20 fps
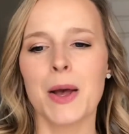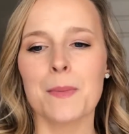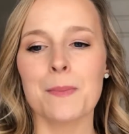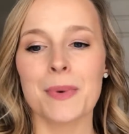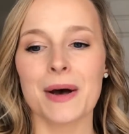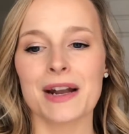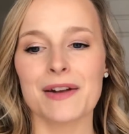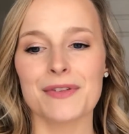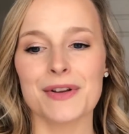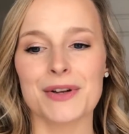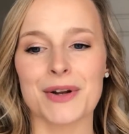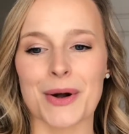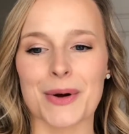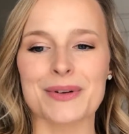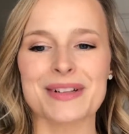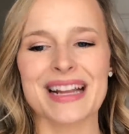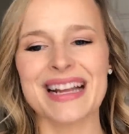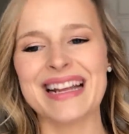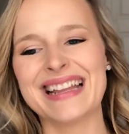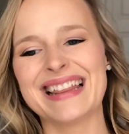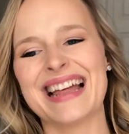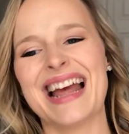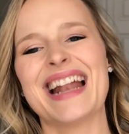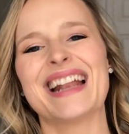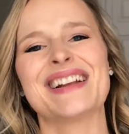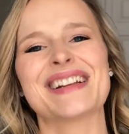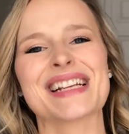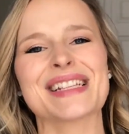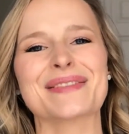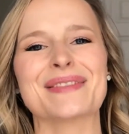But if you don't,
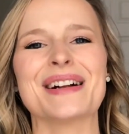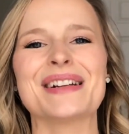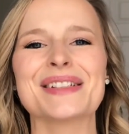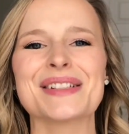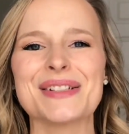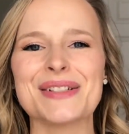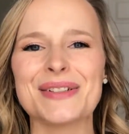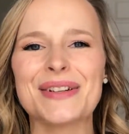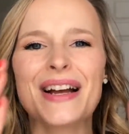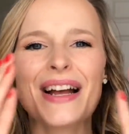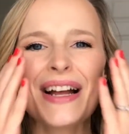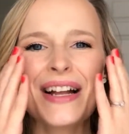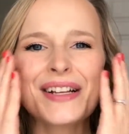you just want to